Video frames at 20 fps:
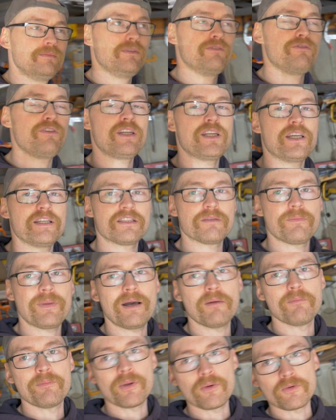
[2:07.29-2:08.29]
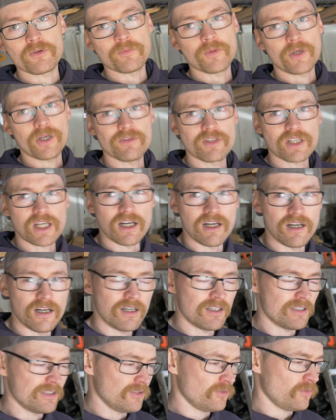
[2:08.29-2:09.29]
the videos about building my own
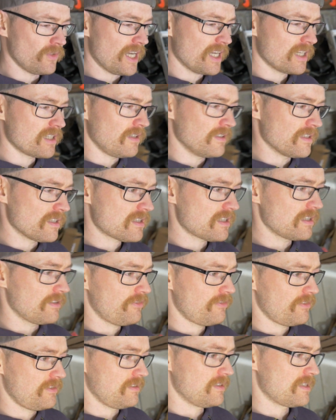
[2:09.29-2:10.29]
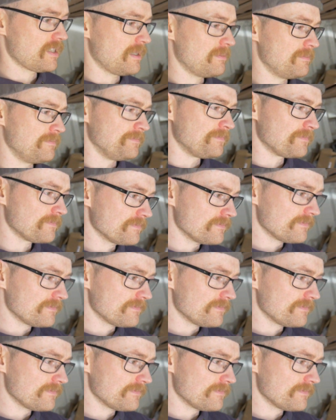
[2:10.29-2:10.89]
car and all that kind of stuff, and um,